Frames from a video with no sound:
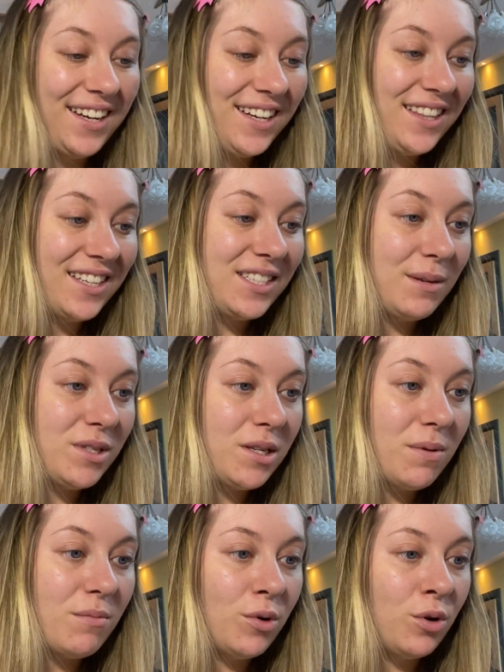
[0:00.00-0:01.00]
There seems to
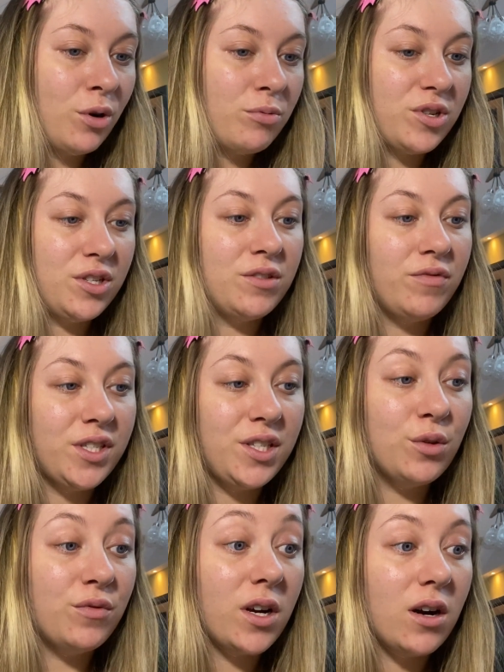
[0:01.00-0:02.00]
be more options for
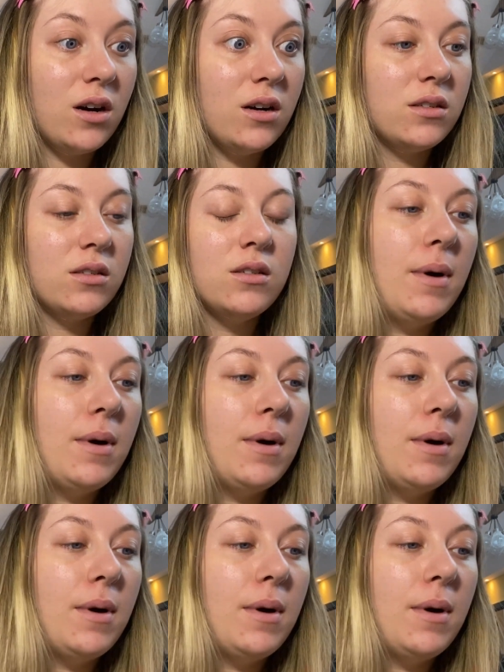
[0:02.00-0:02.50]
silver card.